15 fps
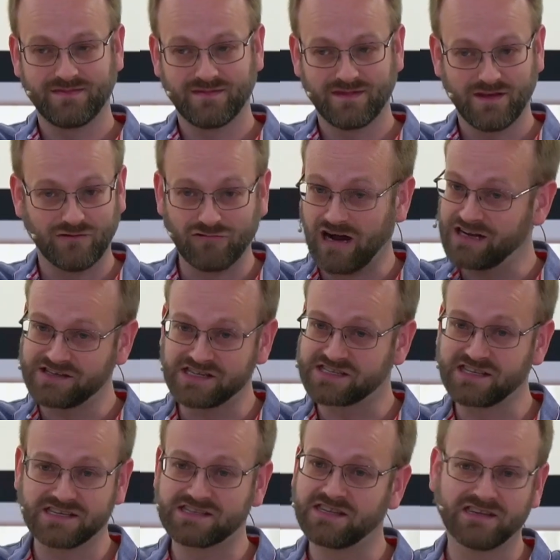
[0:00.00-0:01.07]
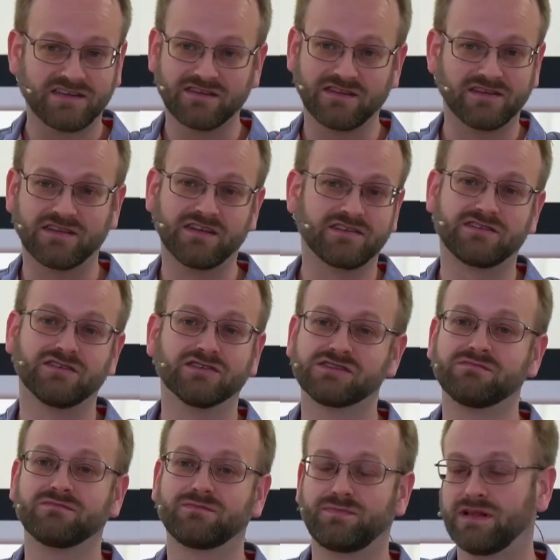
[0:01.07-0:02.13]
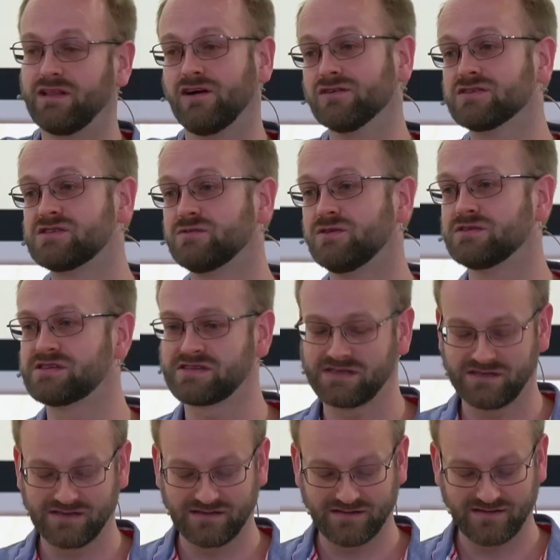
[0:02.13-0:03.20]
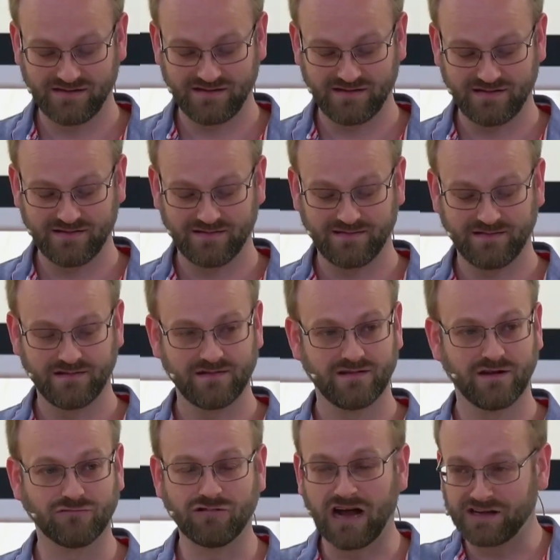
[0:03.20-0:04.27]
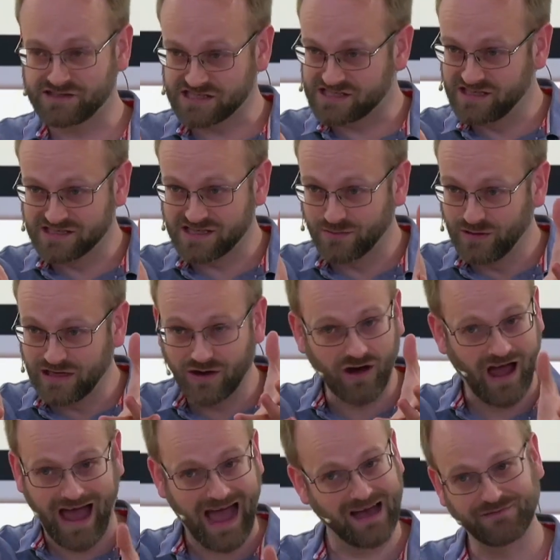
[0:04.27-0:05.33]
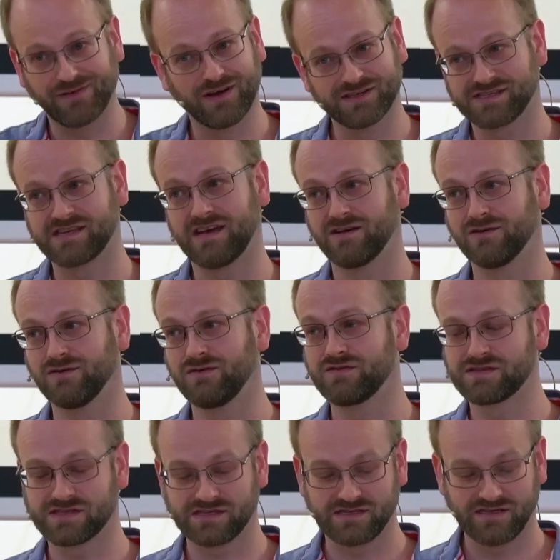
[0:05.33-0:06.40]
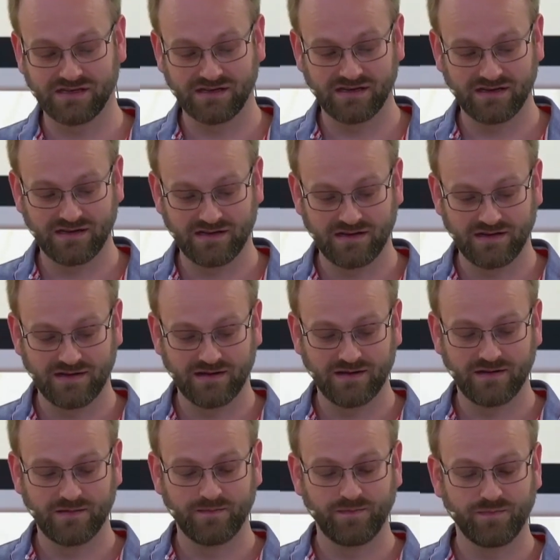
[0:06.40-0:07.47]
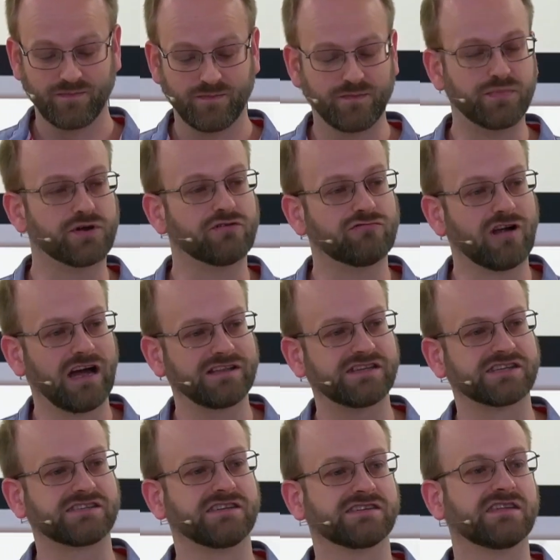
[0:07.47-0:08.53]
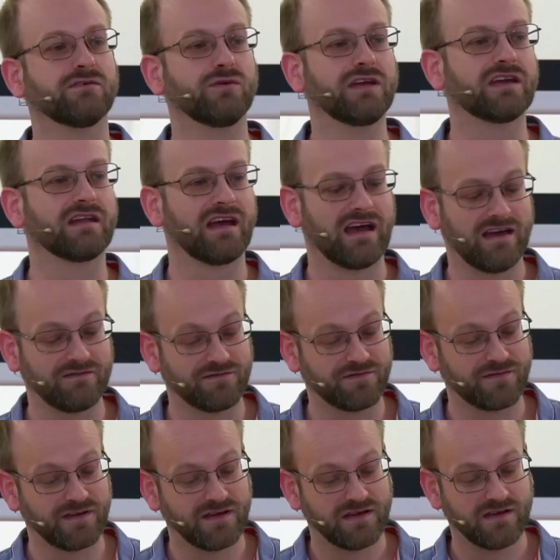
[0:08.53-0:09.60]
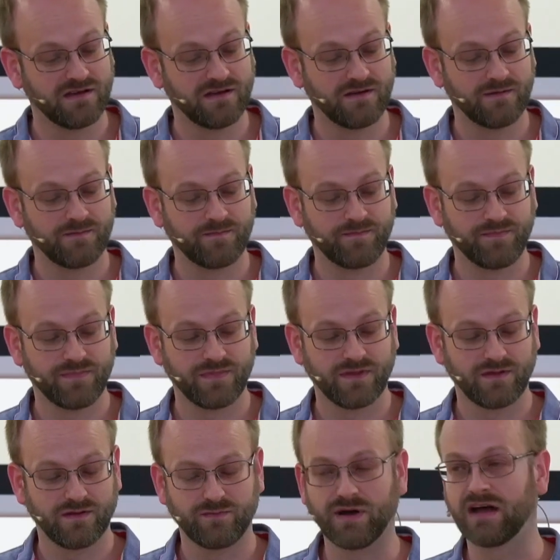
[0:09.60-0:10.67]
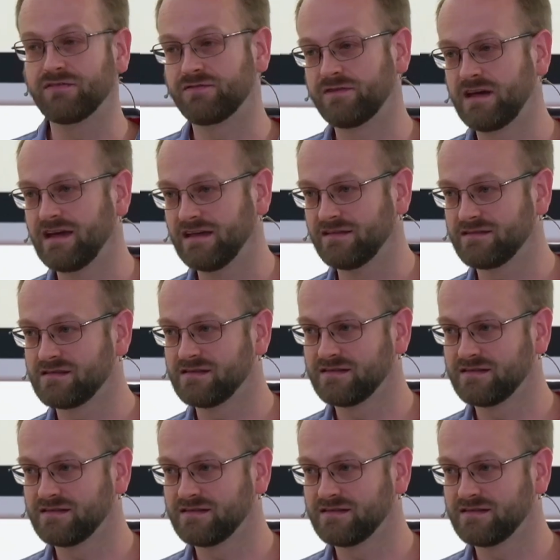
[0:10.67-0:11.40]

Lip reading: A righteousness that doesn't belong to us. A righteousness that we don't have ourselves. But a righteousness that we can have by faith.